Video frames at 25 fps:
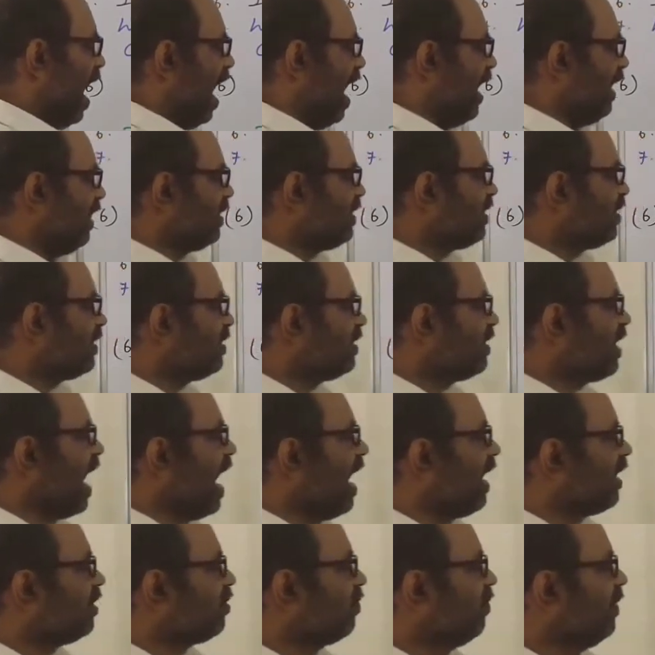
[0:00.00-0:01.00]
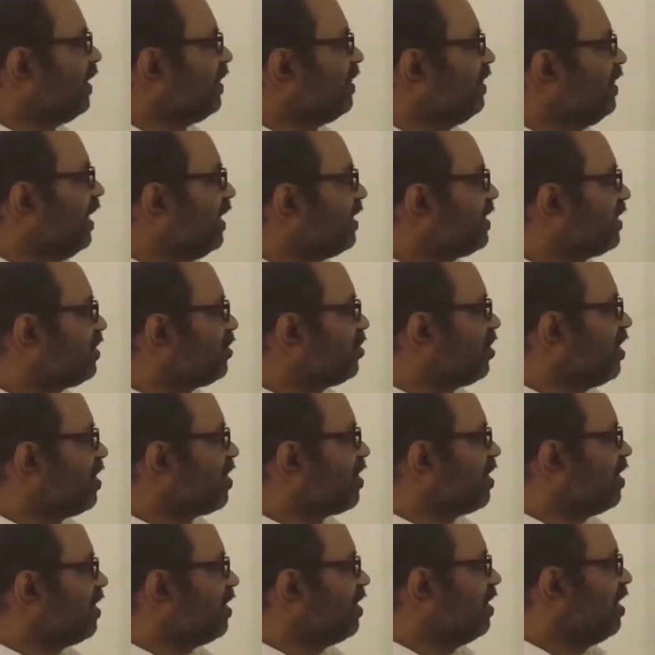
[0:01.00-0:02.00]
I'll start with this,
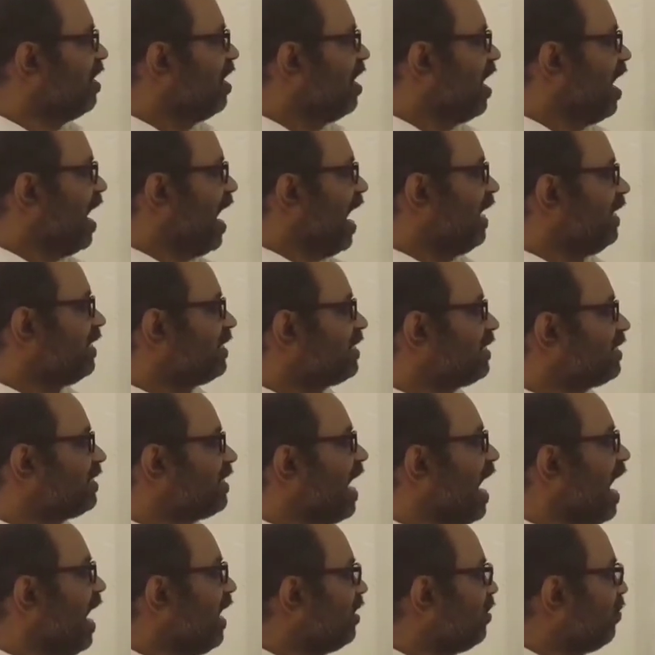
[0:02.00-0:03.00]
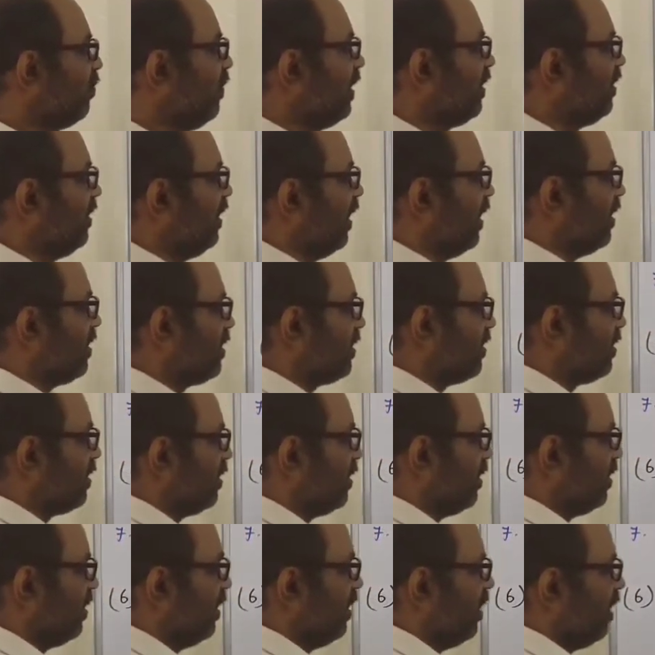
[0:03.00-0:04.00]
children. I'll start with this.
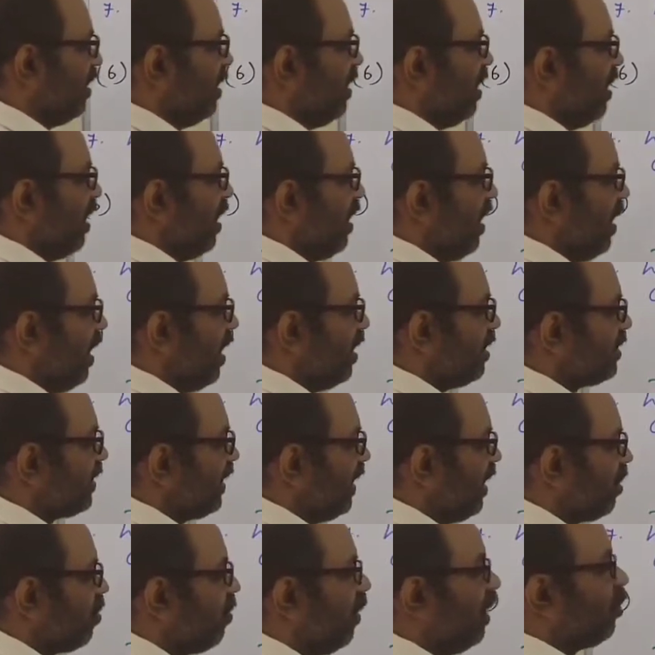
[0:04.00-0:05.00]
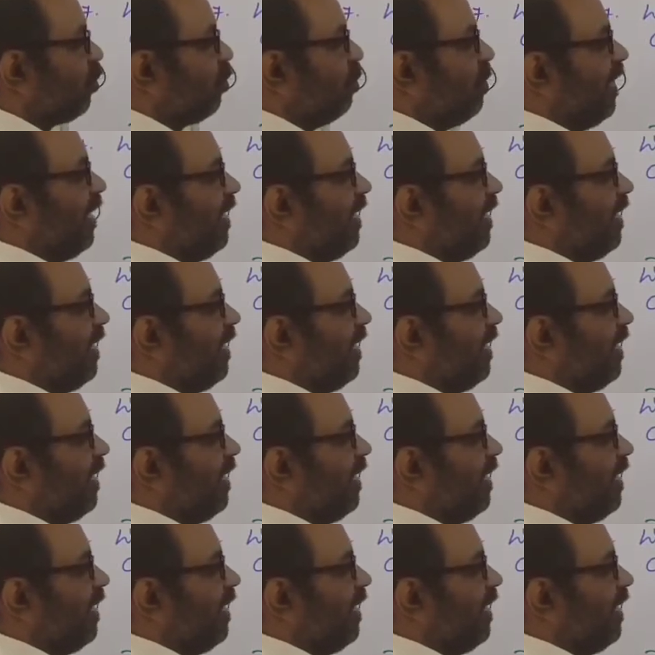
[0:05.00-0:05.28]
AC equal to